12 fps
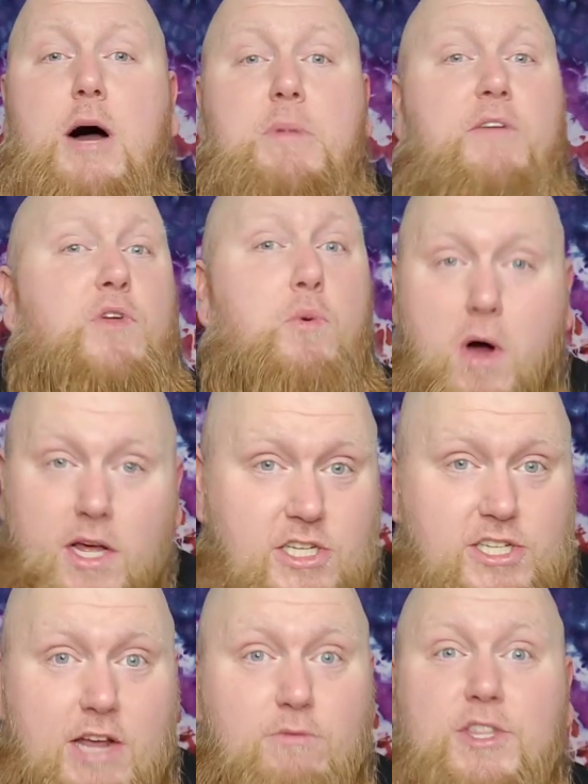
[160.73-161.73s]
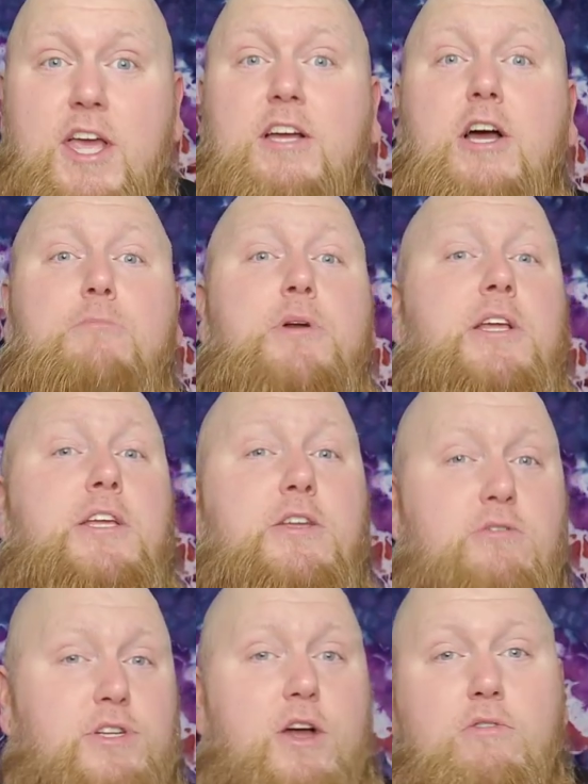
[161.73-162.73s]
If you want to save with that company,
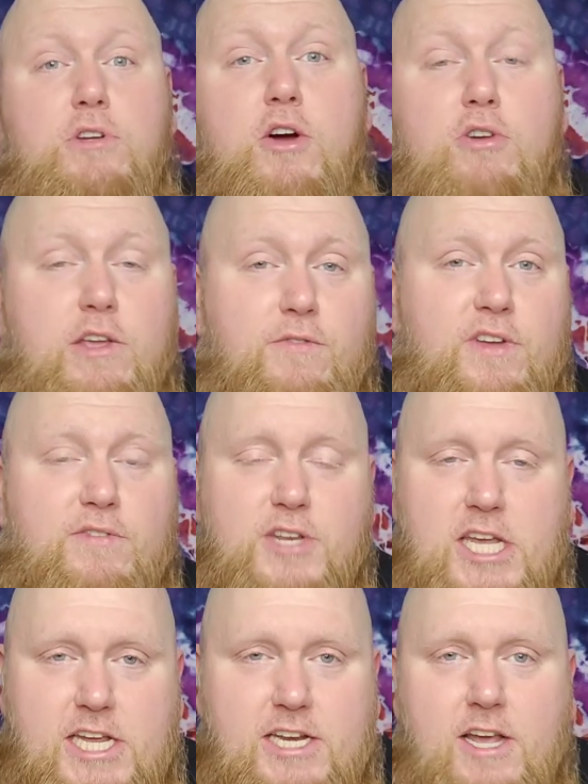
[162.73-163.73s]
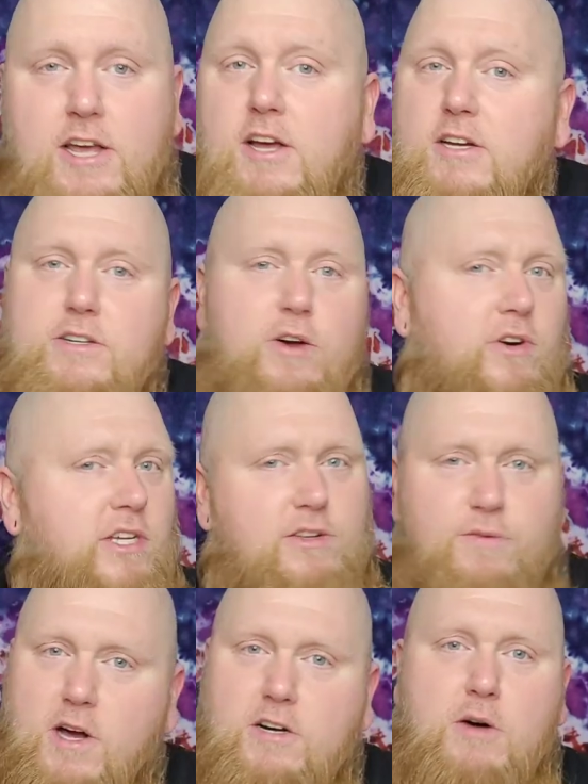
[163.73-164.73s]
use code CODY15. Cody's a
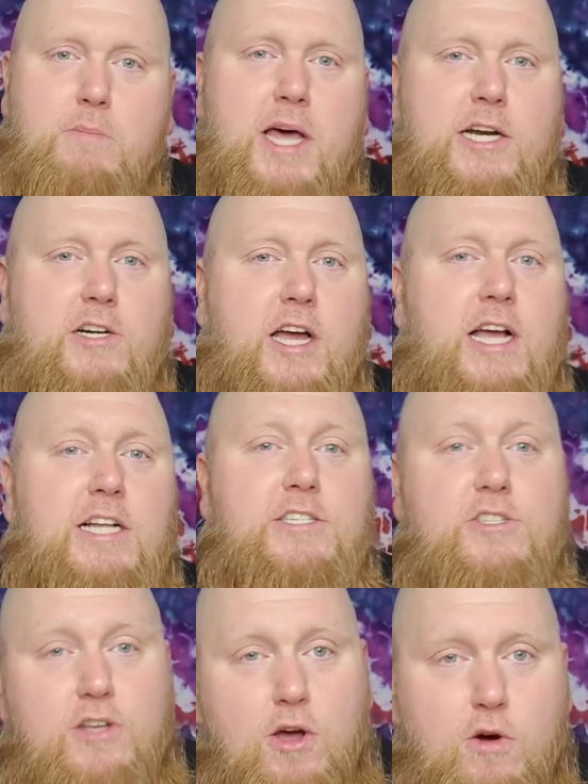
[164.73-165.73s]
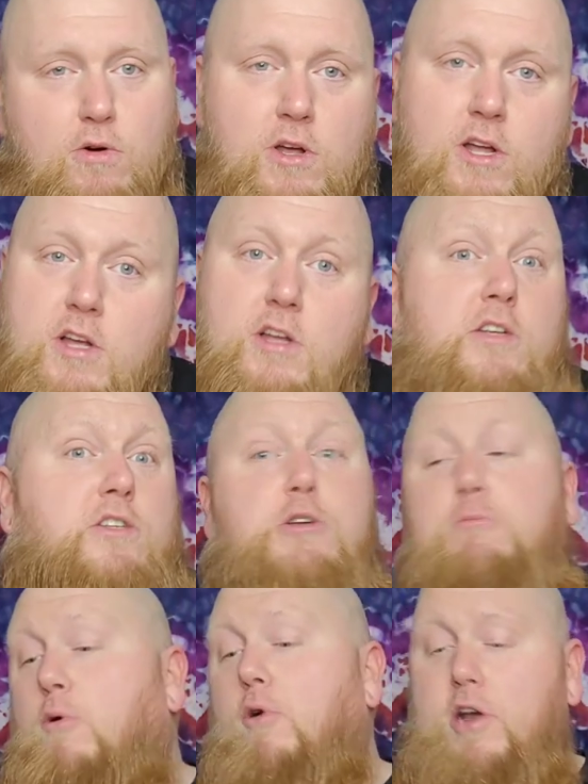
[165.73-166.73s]
fellow metalhead, so
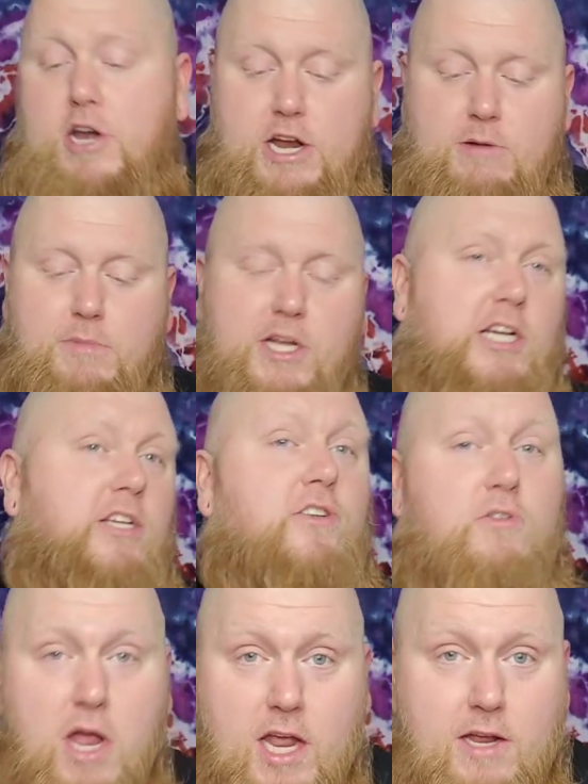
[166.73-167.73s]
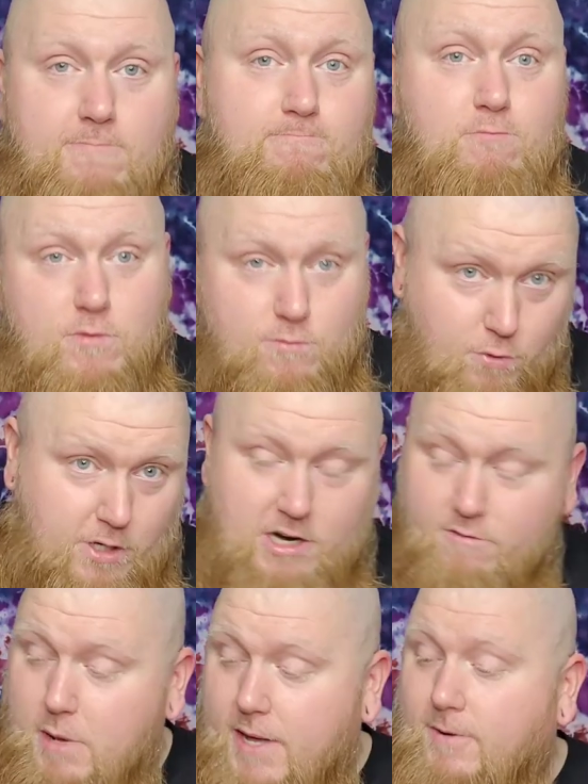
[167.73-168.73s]
support him because, hey, we
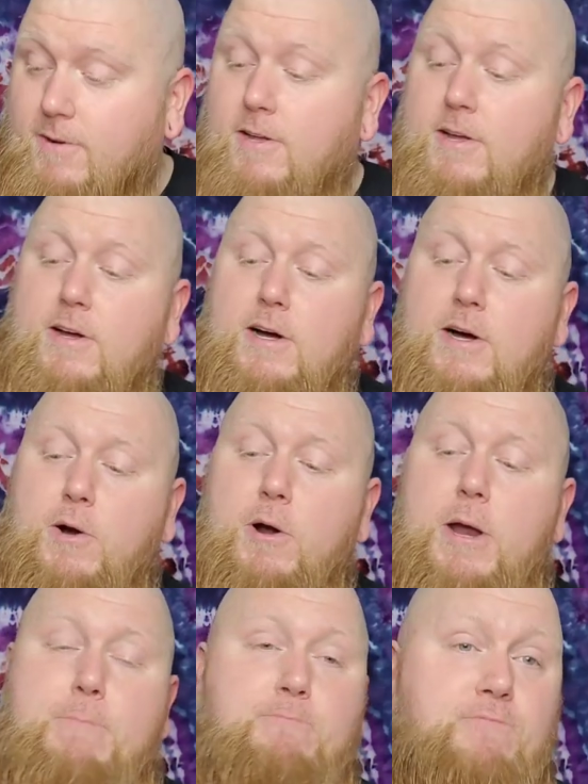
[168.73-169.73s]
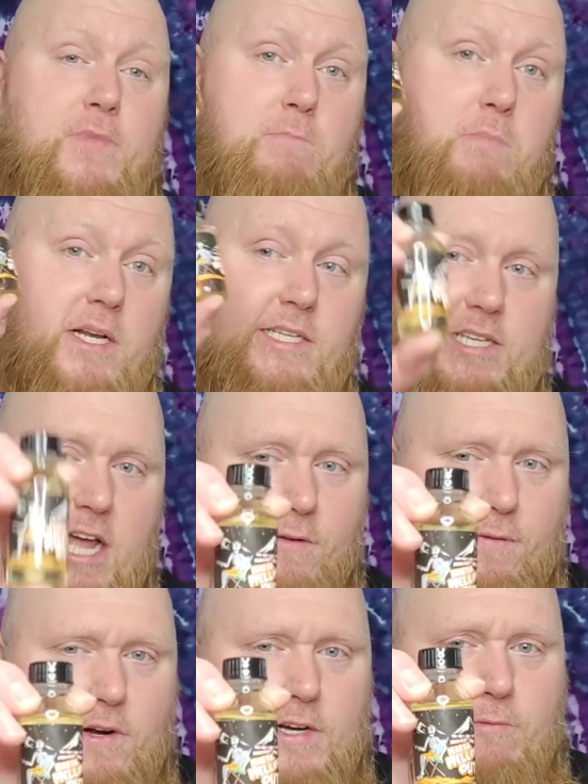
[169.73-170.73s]
love metal. All right, but
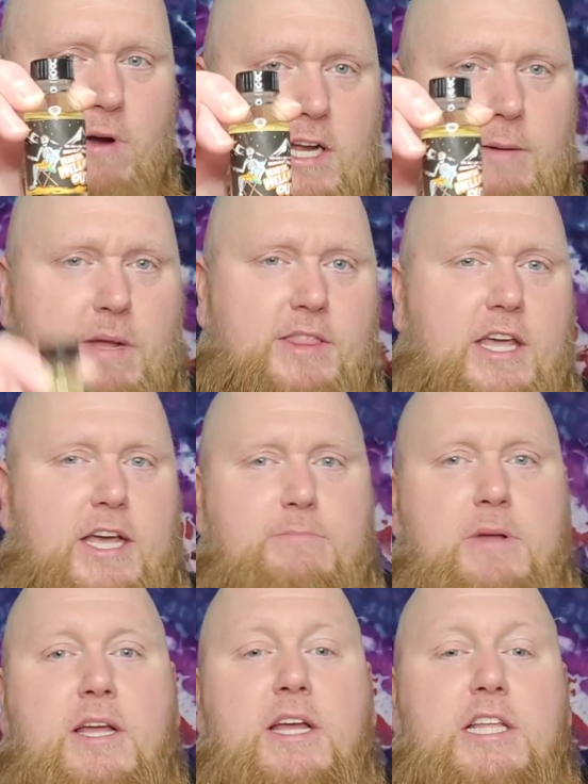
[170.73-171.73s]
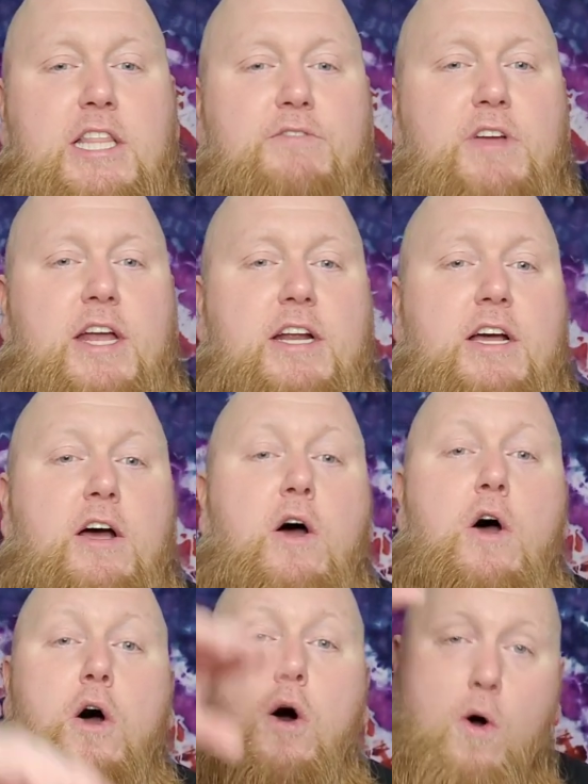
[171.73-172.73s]
definitely recommend them. They've got a
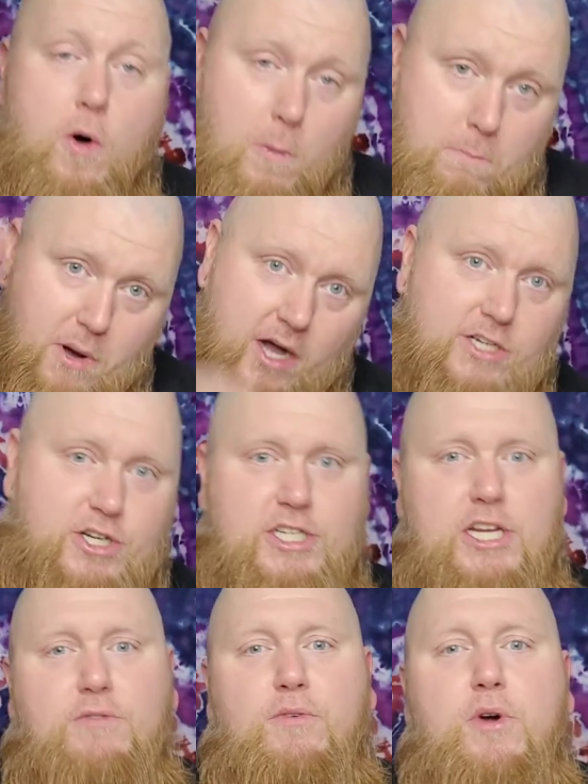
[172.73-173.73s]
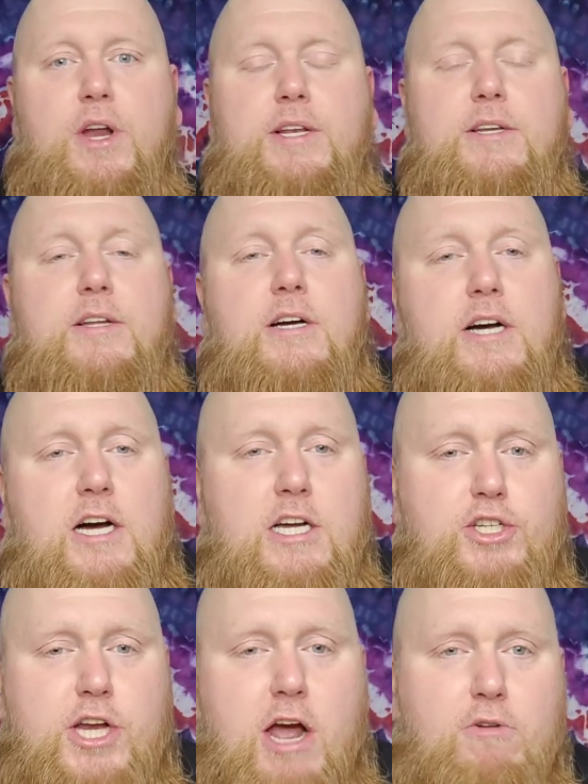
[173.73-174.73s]
whole bunch of different
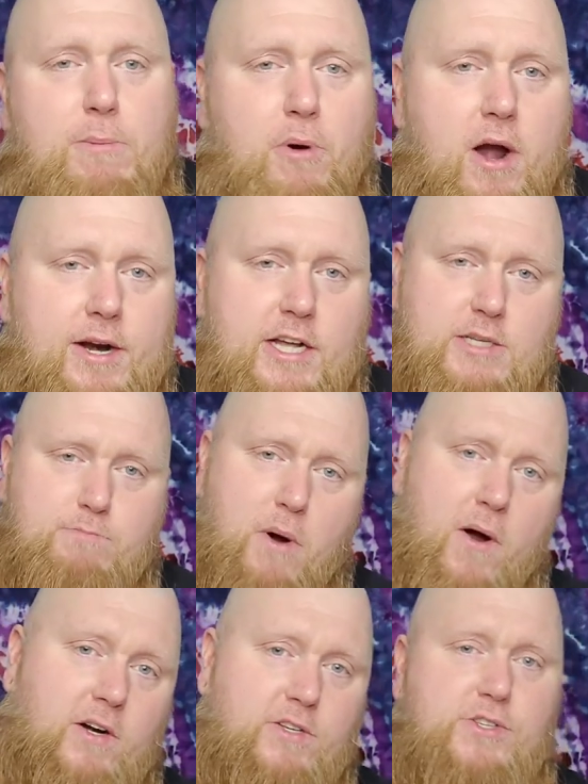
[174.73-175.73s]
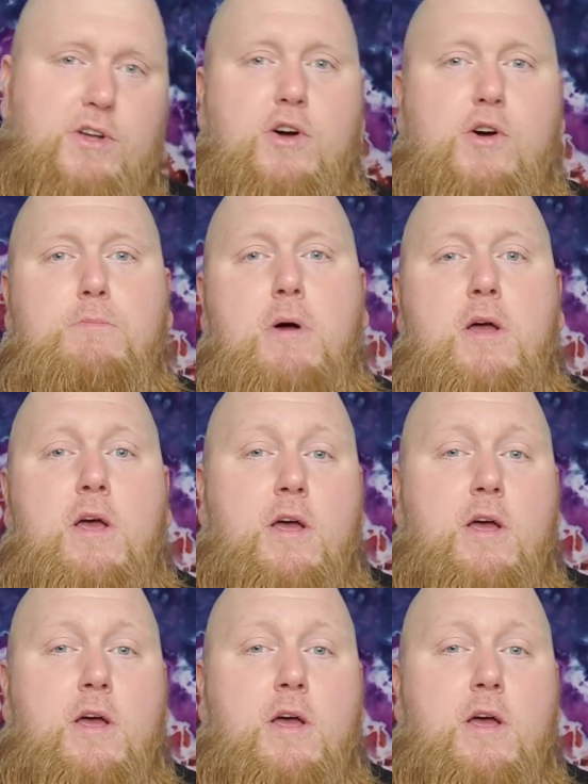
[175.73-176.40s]
shower products, bar soap,